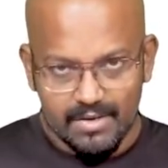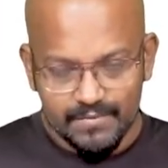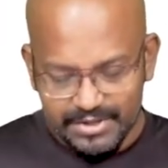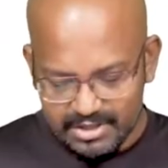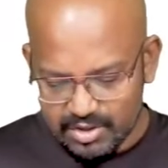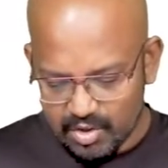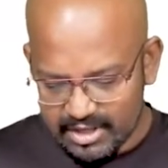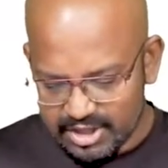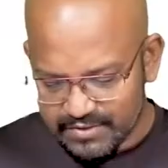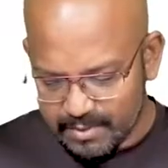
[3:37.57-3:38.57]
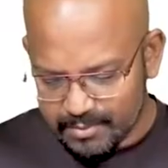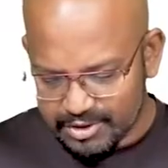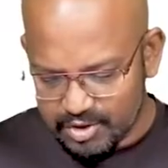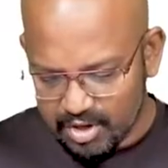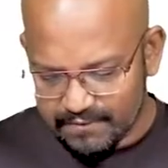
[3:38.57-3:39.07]
With this knowledge, we'll
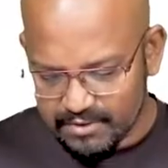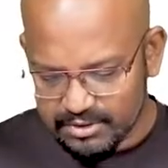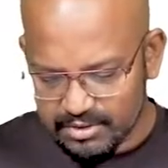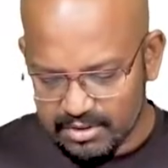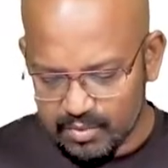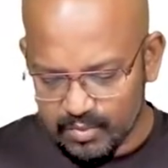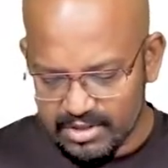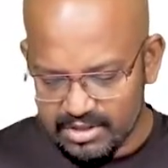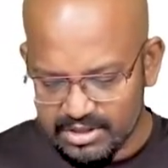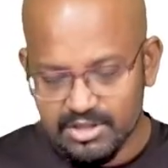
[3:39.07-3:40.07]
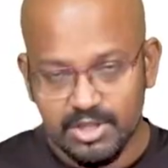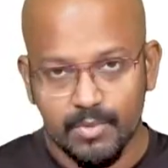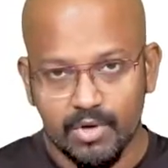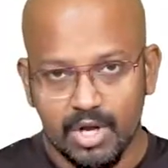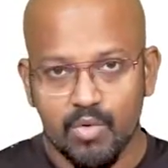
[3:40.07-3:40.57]
proceed on further. We'll discuss
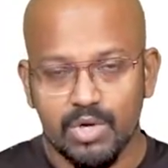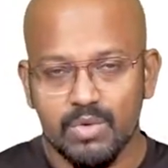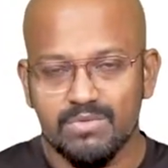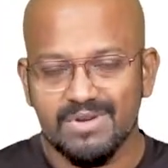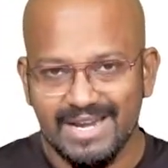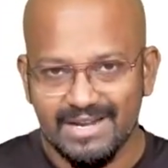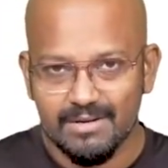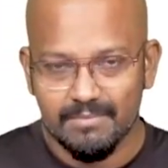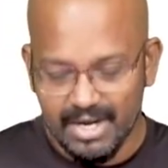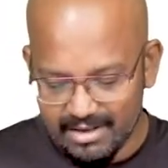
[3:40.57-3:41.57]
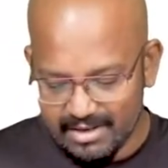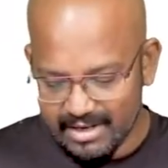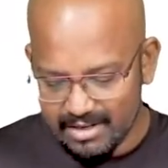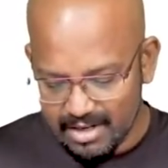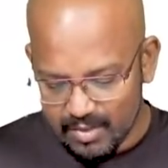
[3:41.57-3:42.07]
about how to treat
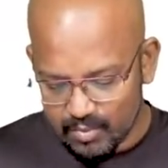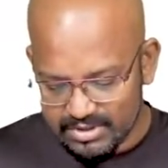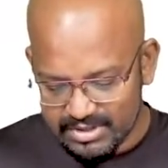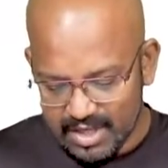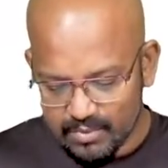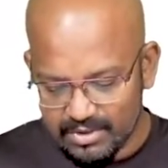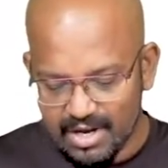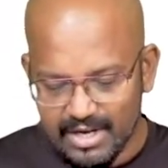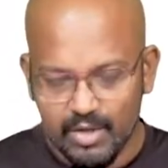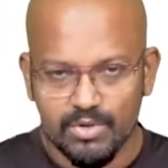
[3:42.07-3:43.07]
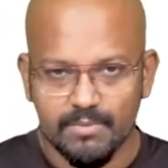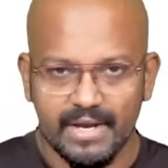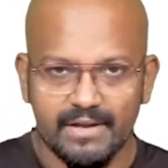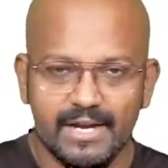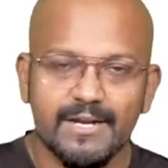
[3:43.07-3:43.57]
migraine. We'll start with acute
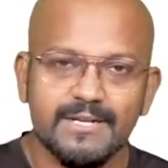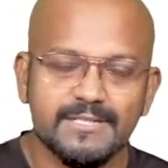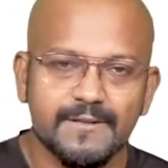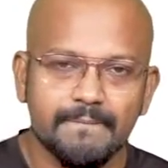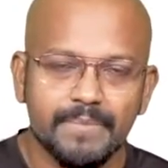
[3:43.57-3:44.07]
migraine, guys.